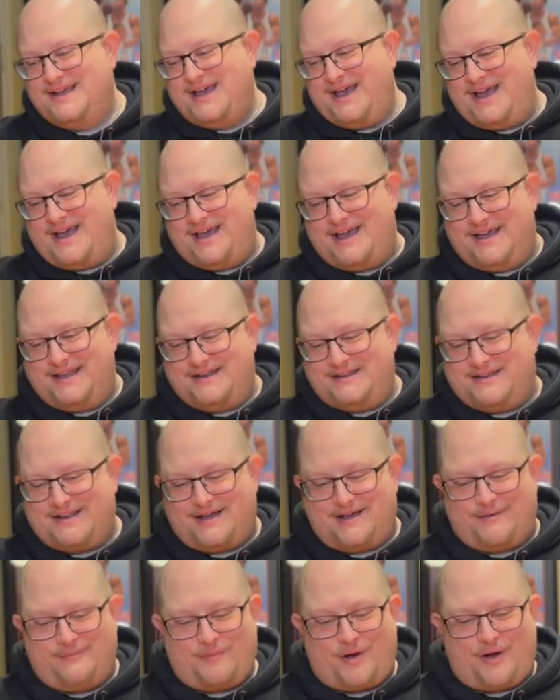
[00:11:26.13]
and
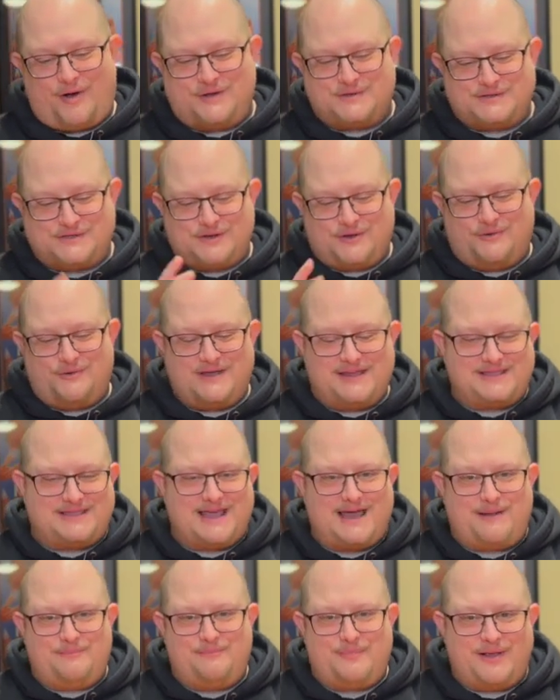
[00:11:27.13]
also hit
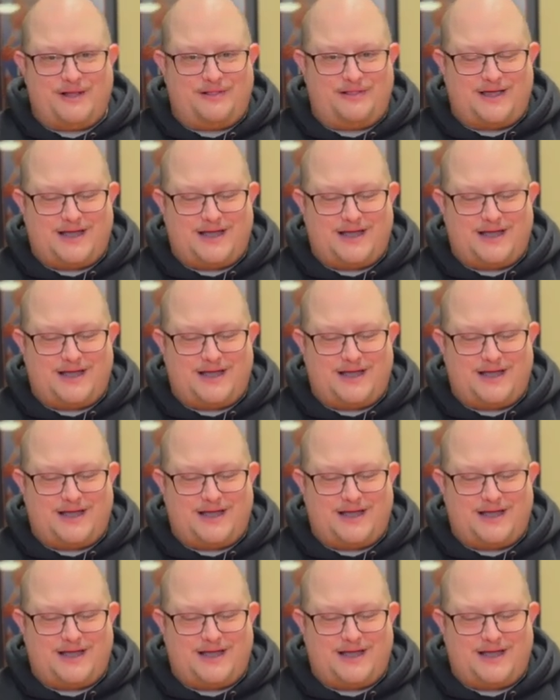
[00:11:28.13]
that bell